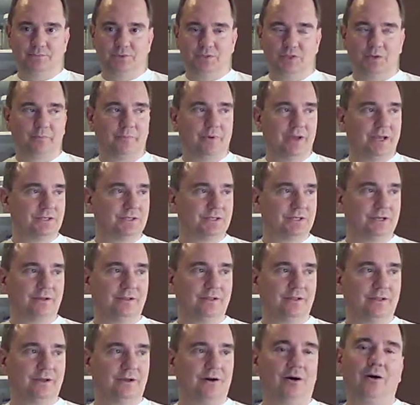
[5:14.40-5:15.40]
So
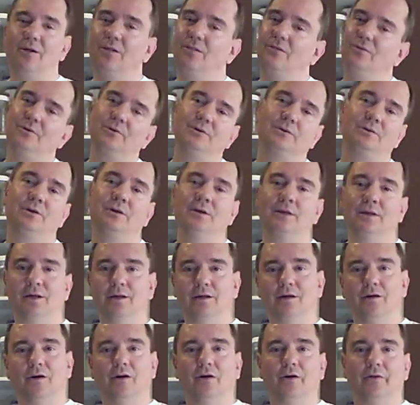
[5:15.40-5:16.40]
basically, all
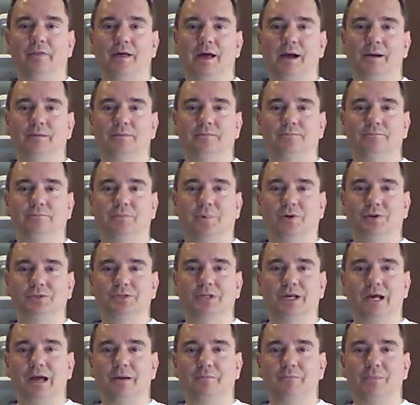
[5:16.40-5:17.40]
that
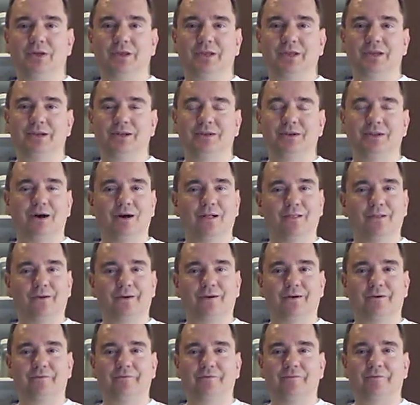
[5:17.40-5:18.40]

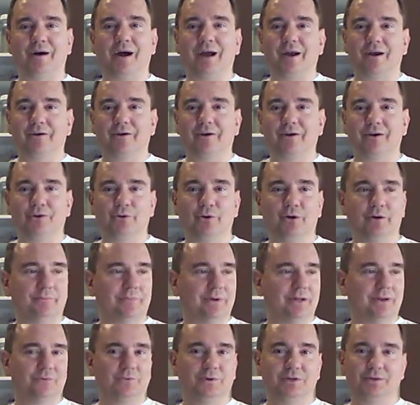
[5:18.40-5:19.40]
multi-million-dollar fire
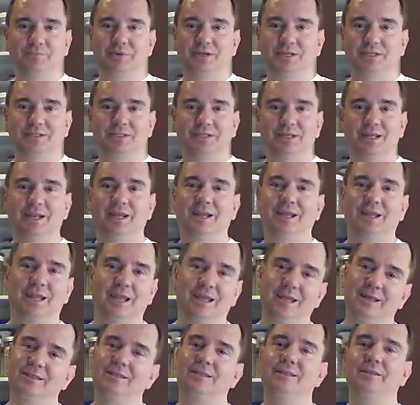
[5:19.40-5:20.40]
equipment would be sitting
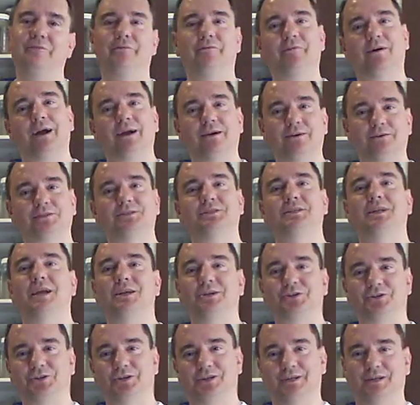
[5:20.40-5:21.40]
in the fire
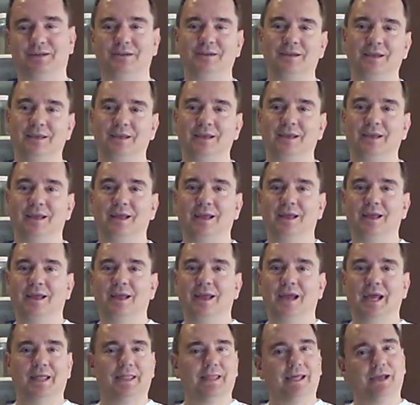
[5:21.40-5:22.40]
station,
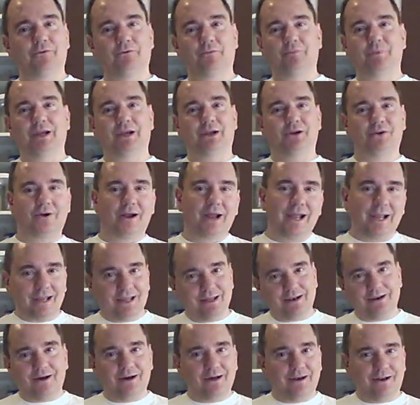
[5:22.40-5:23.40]
and they would be
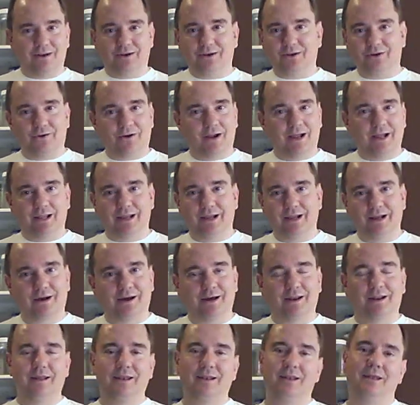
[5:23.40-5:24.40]
cranking on it and cranking
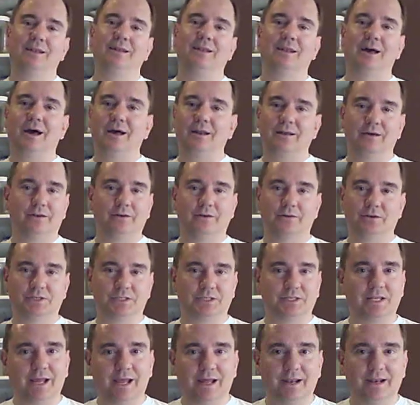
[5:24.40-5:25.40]
on it, not
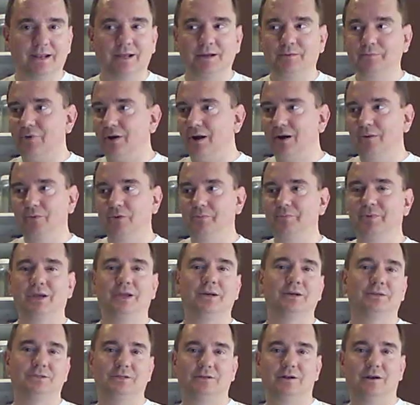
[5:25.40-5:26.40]
understanding, probably
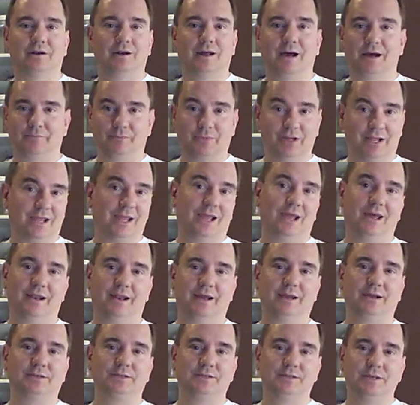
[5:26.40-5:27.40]
because they're not
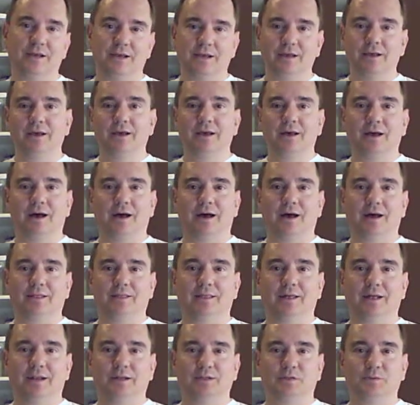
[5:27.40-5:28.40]
mechanics,
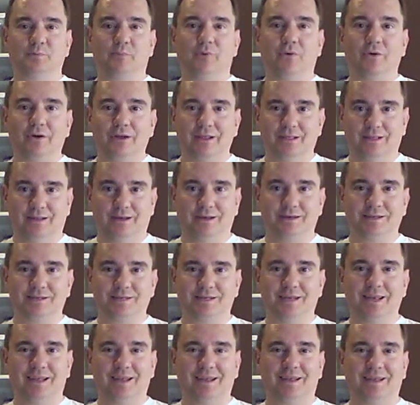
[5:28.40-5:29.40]
that it's
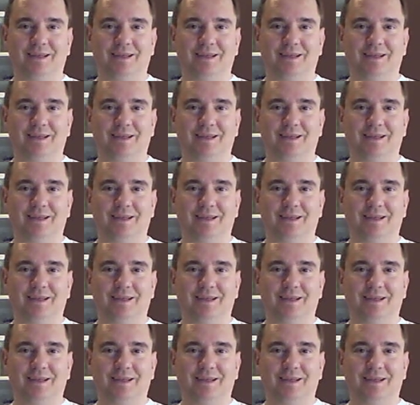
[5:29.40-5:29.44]
pointless.